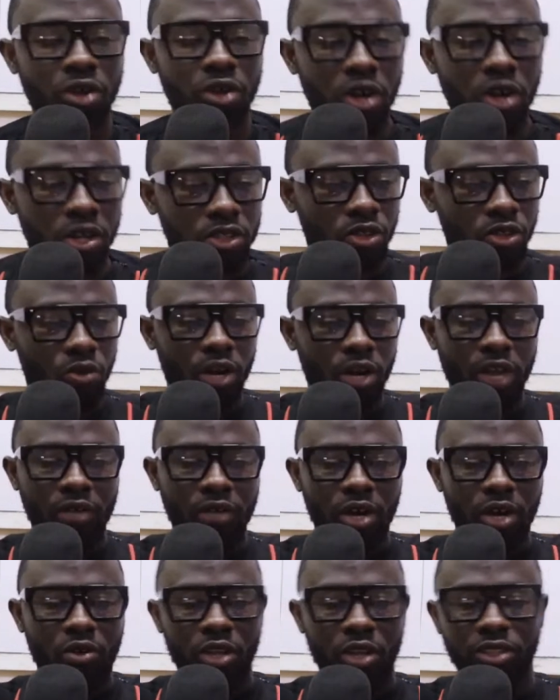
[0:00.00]
So whatever
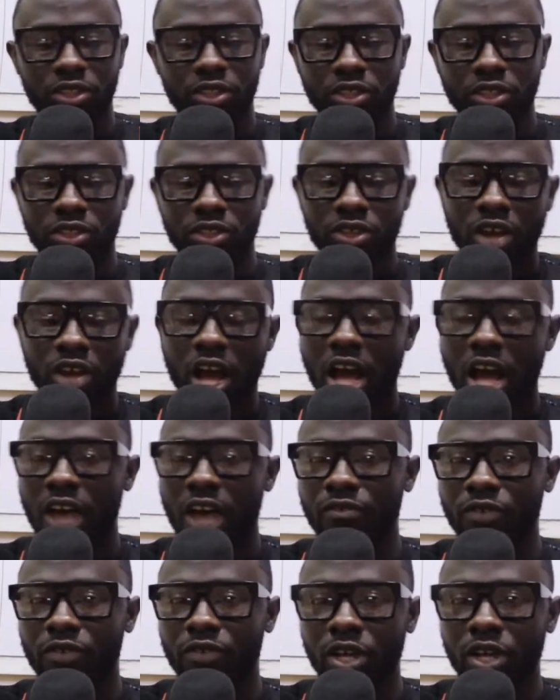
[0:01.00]
questions you have,
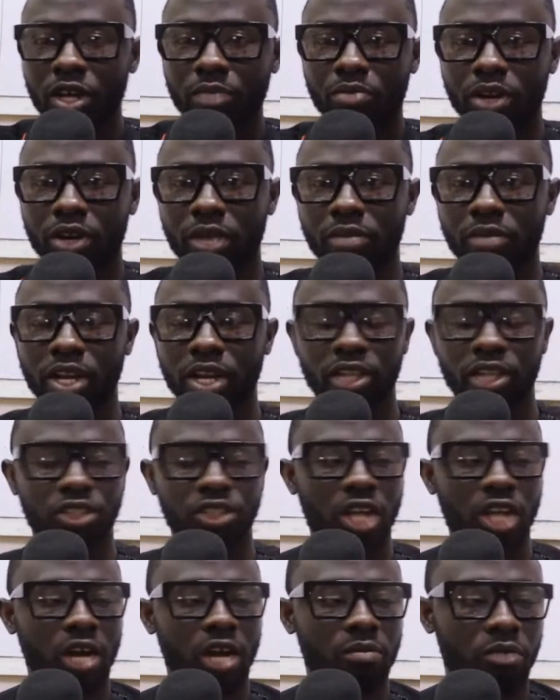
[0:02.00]
put them in the
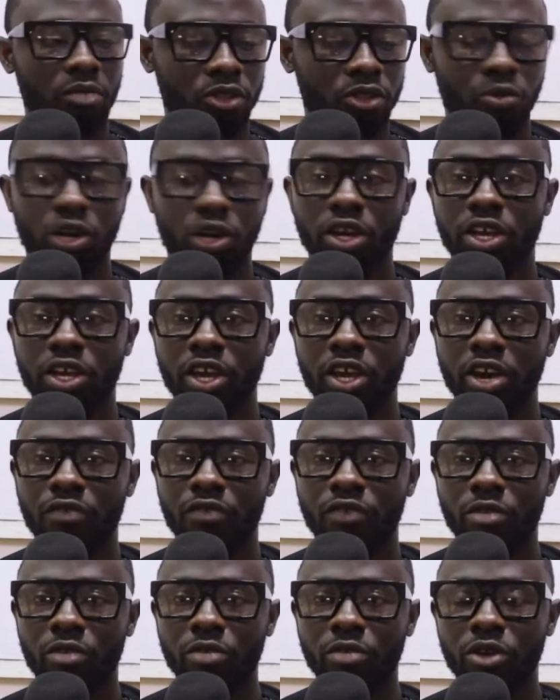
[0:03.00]
chat box. We want to hear
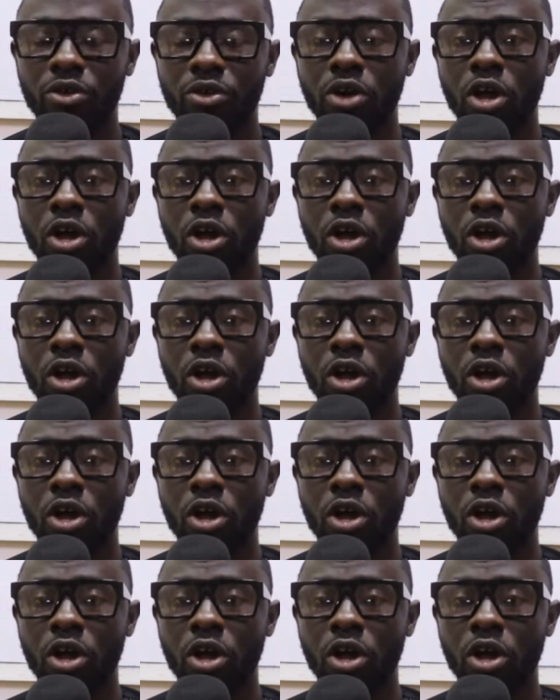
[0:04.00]
from you.